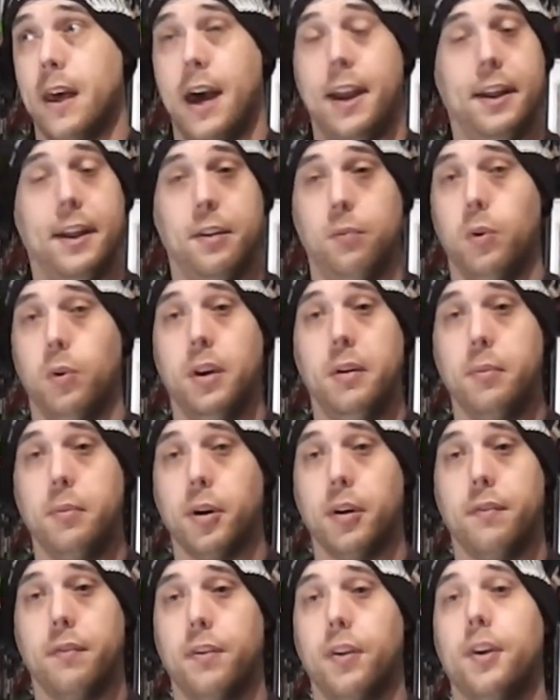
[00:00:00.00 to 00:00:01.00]
And he didn't want any
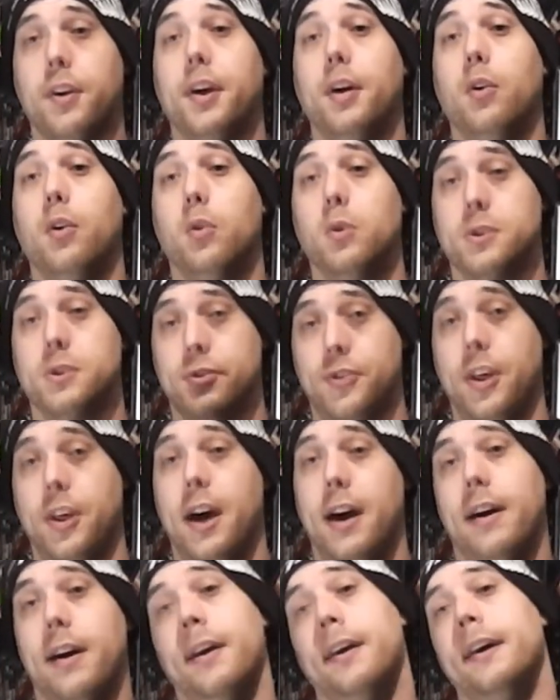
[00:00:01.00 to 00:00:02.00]
money for it, he goes,
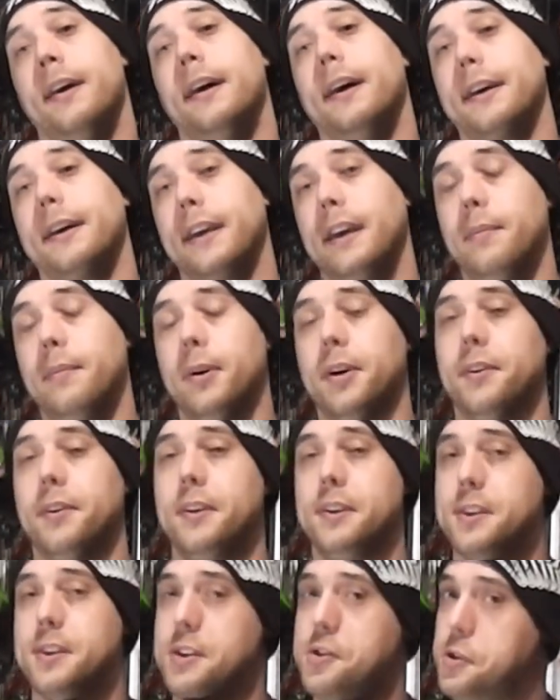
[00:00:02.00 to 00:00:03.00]
there, keep it.
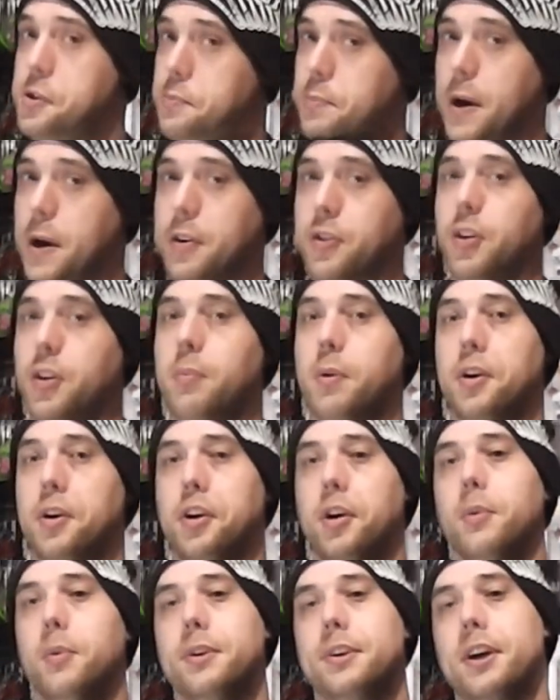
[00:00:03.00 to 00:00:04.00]
He says he's picked up a
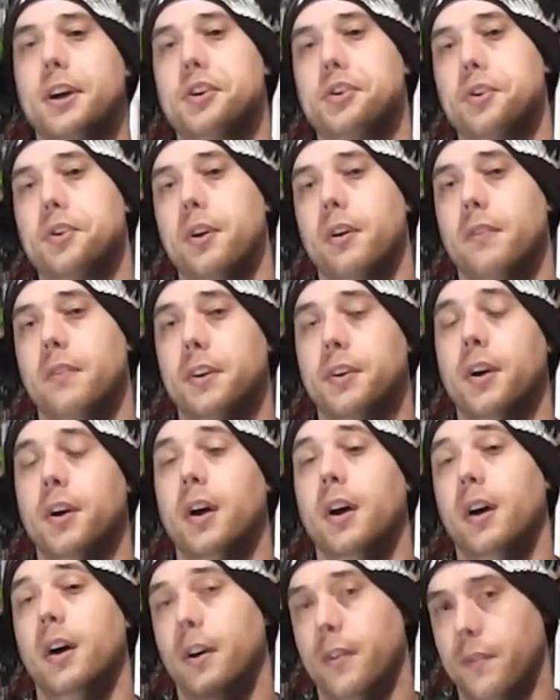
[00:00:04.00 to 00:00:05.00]
new edition of it.
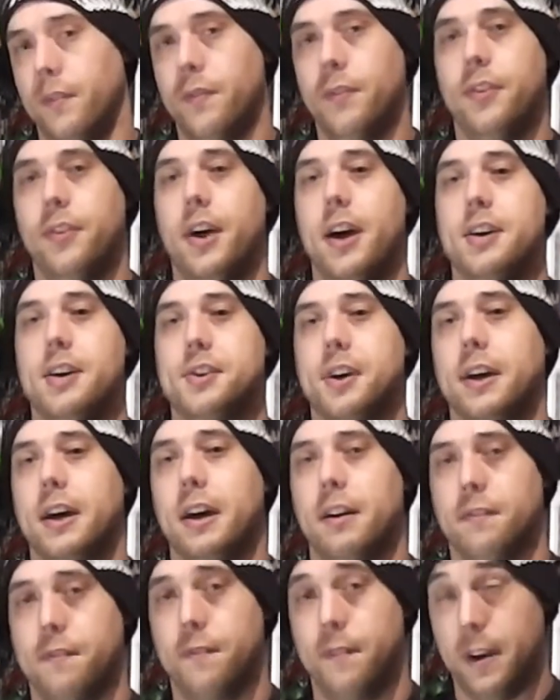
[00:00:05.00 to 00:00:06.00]
There's a
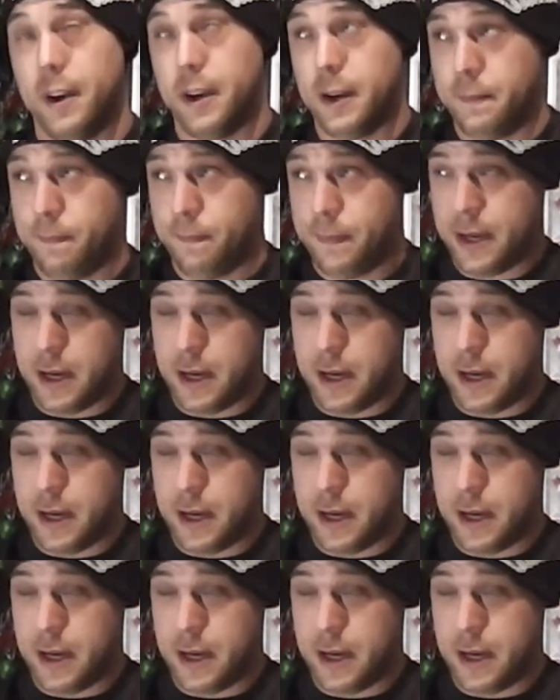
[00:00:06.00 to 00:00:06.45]
gift for you.